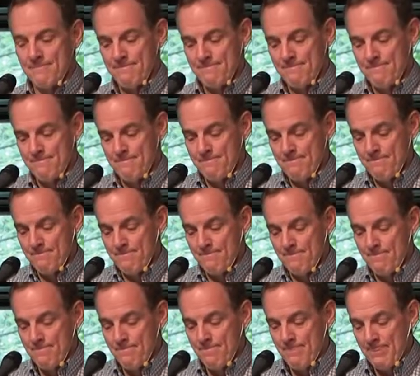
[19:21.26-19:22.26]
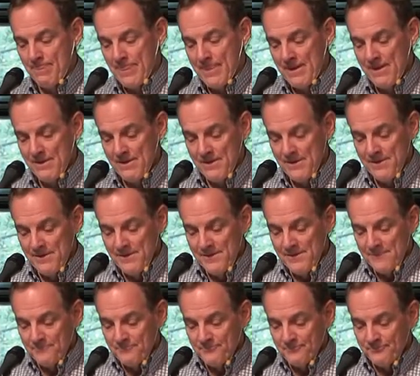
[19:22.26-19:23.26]

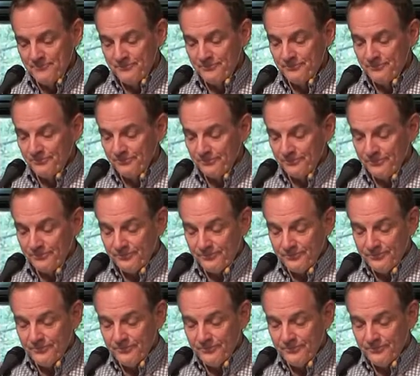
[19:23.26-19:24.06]
[no speech]